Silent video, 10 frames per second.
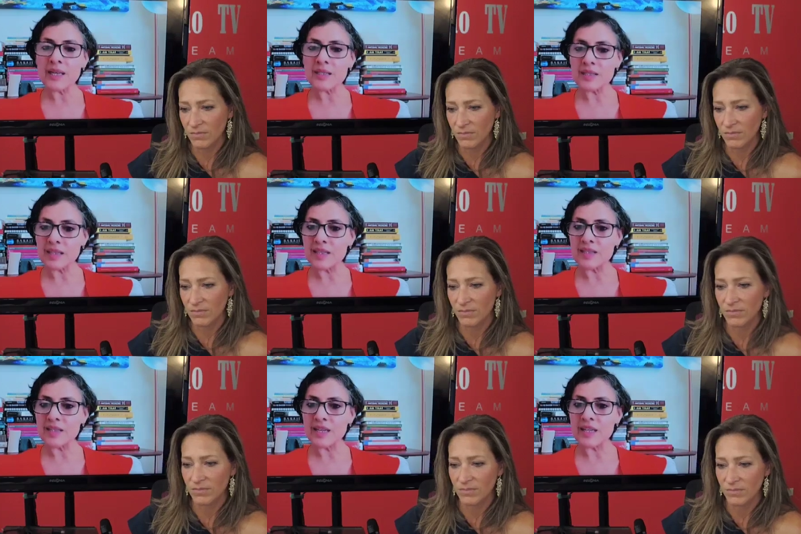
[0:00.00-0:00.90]
Speaker 1: a steady
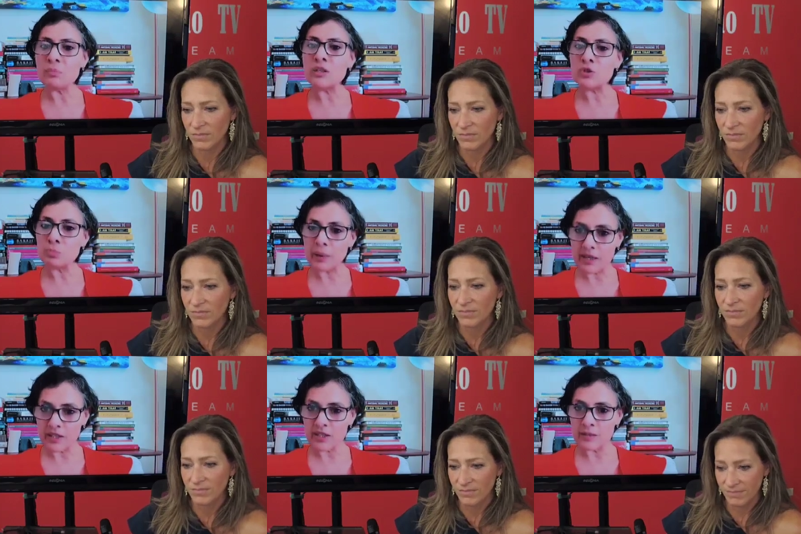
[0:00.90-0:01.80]
state much
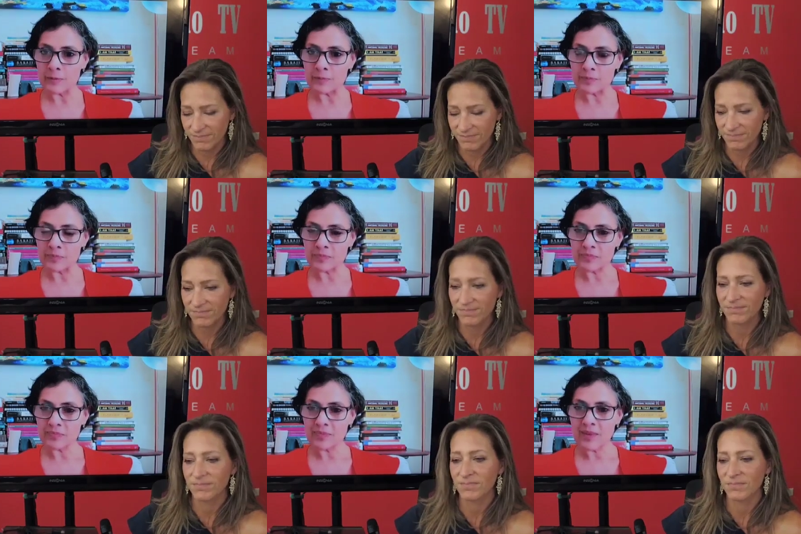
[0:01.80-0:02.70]
better mm-hmm.
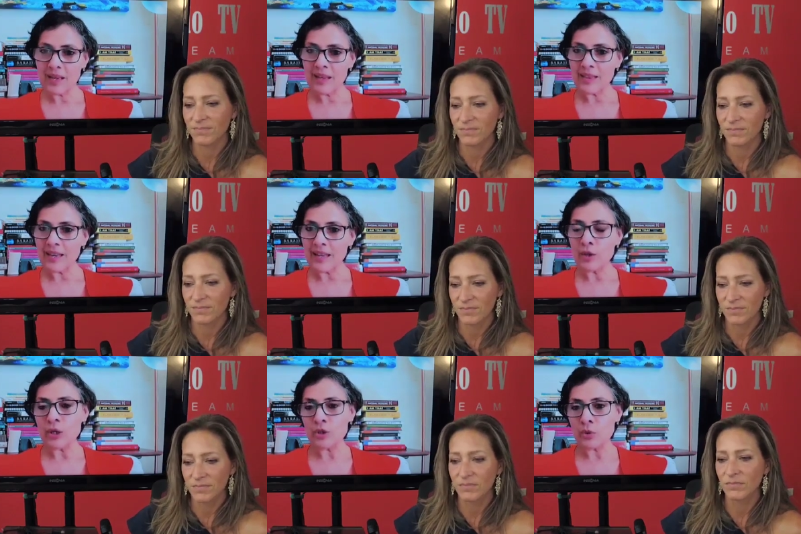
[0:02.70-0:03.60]
than
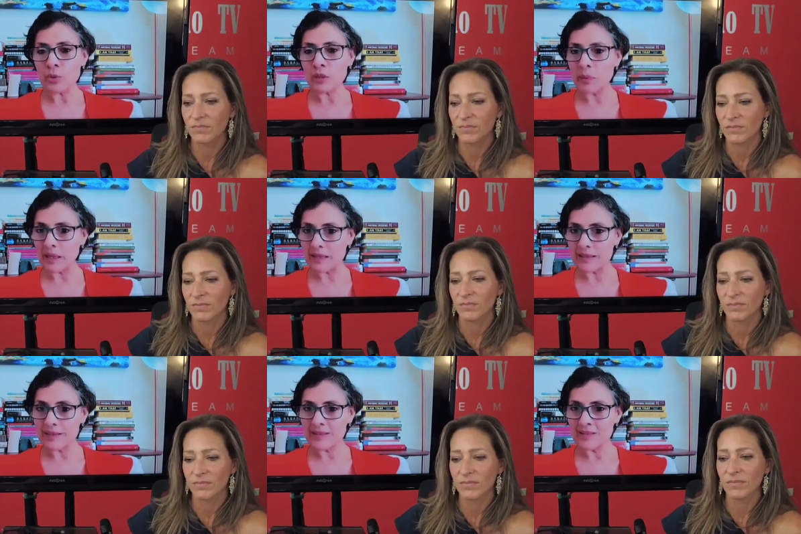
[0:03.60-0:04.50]
you can do with a
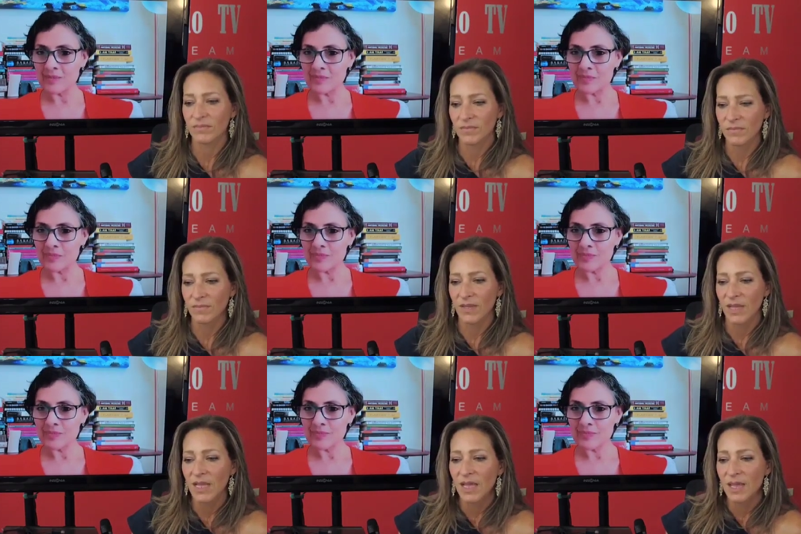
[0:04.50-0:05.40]
pellet
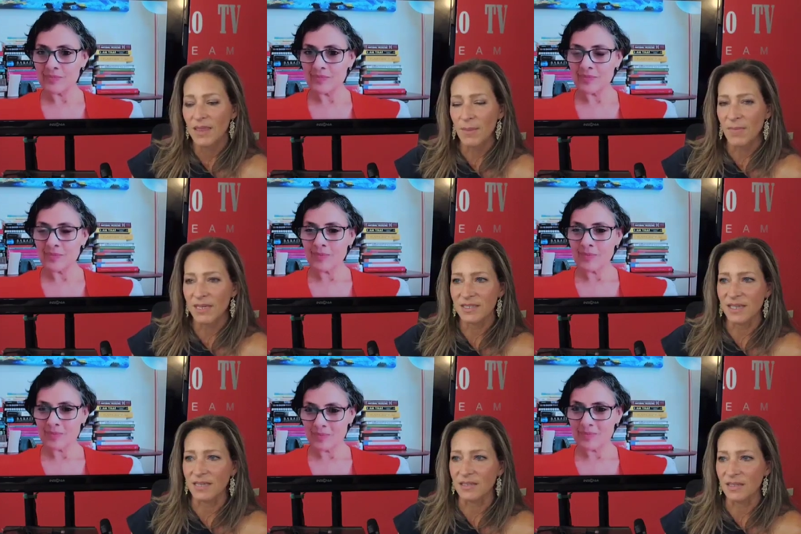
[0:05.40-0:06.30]
Speaker 2: that makes
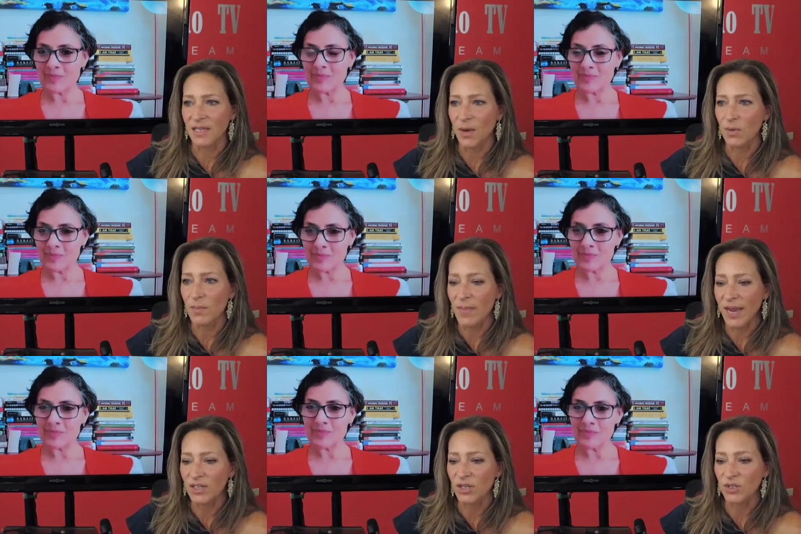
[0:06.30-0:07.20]
sense and i would
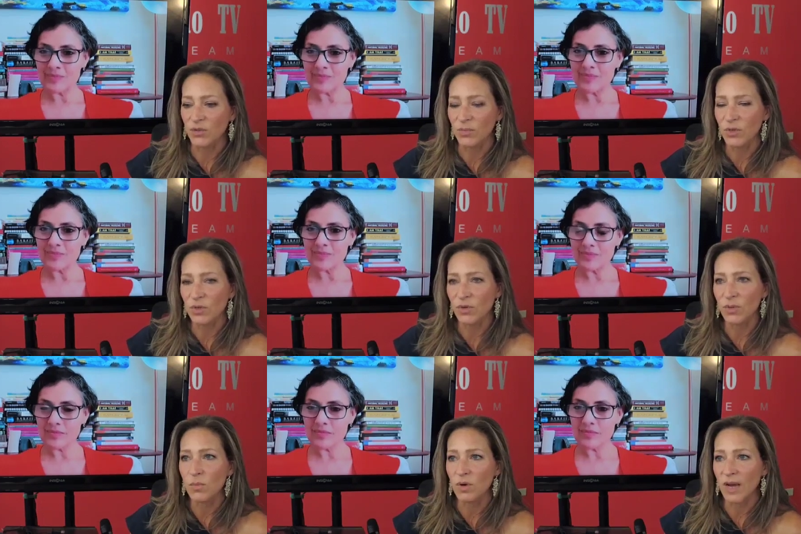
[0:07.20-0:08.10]
imagine you're you're
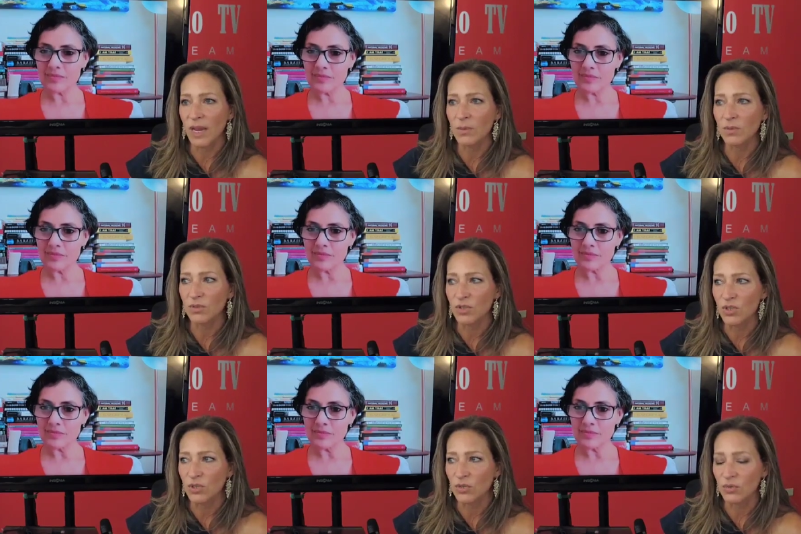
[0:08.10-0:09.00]
more able
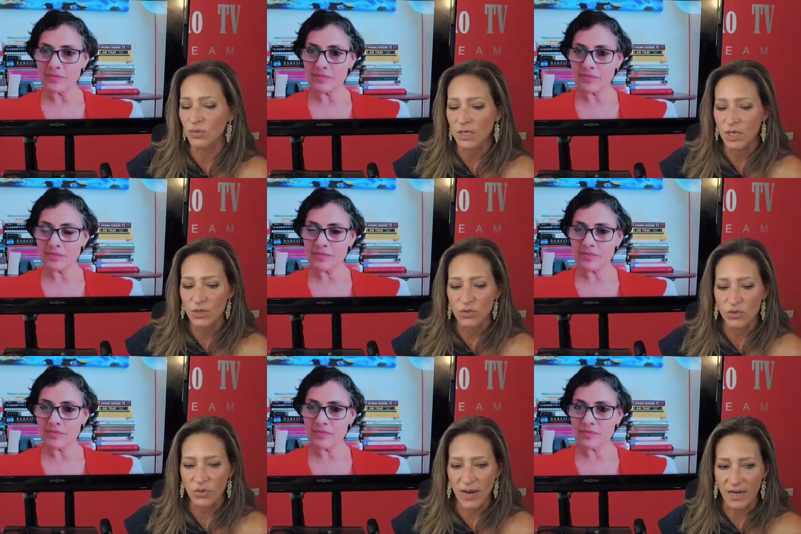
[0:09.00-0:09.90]
to
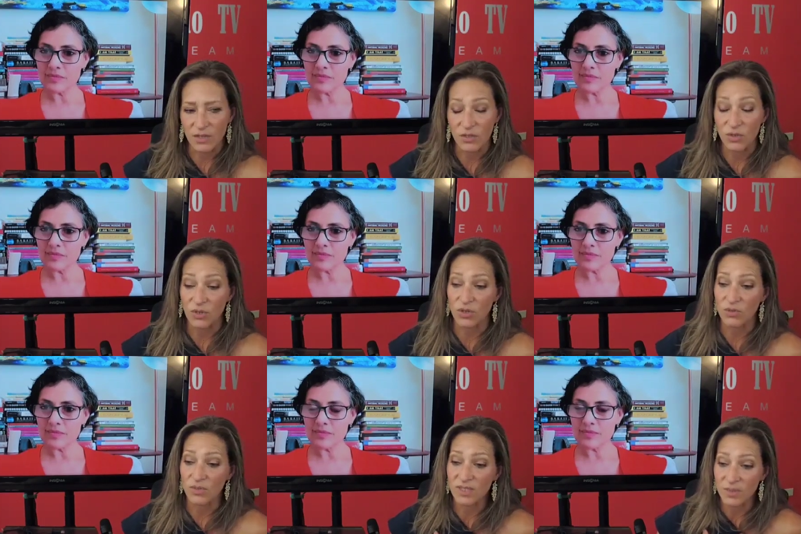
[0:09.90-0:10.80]
track your
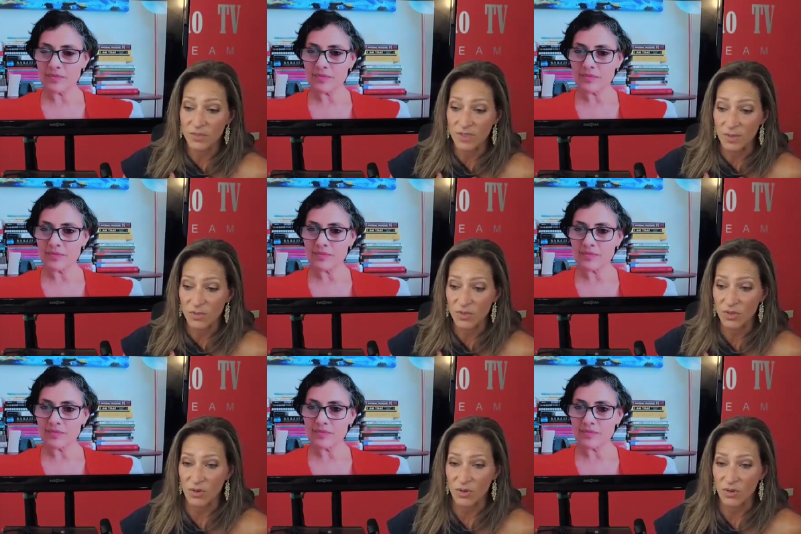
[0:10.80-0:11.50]
own symptoms so